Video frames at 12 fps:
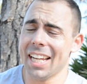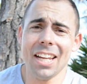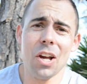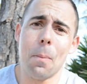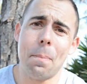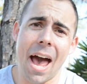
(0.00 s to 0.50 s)

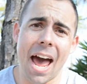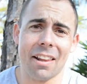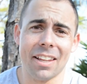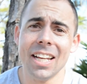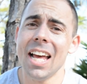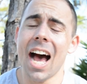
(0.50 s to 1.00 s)
go
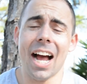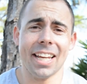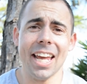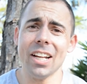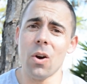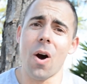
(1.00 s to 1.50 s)
paddling, I
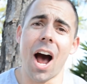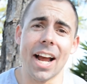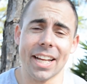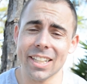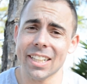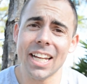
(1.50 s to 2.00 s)
can't go
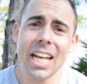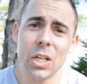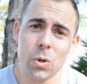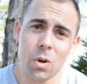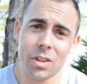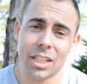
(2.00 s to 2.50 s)
hiking, I can't
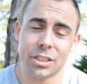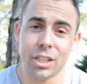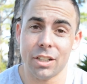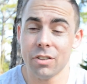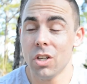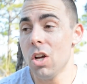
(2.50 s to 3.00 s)
do all that
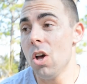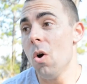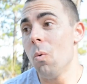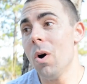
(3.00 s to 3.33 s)
stuff.